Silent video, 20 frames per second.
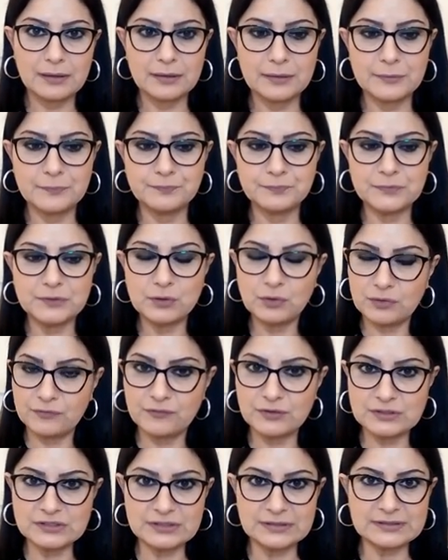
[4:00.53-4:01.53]
Universal
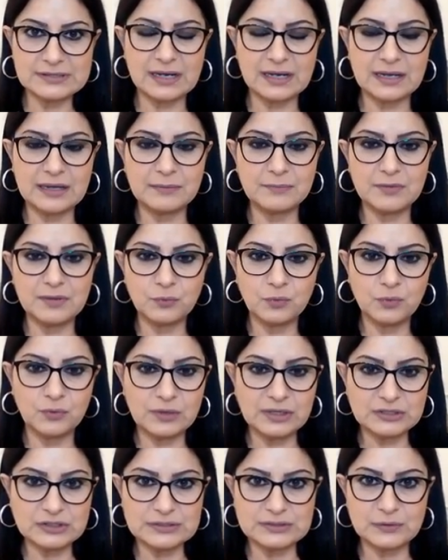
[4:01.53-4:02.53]
time, the moon reaches
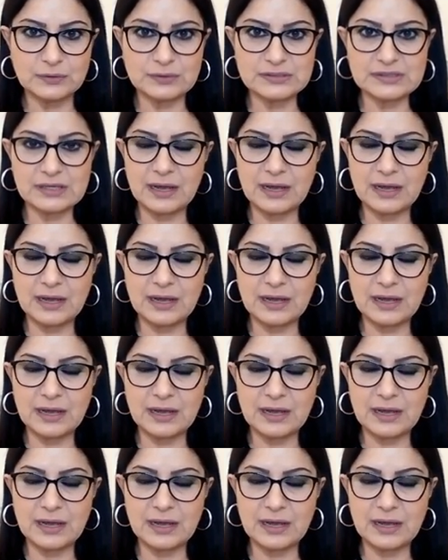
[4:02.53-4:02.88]
your sign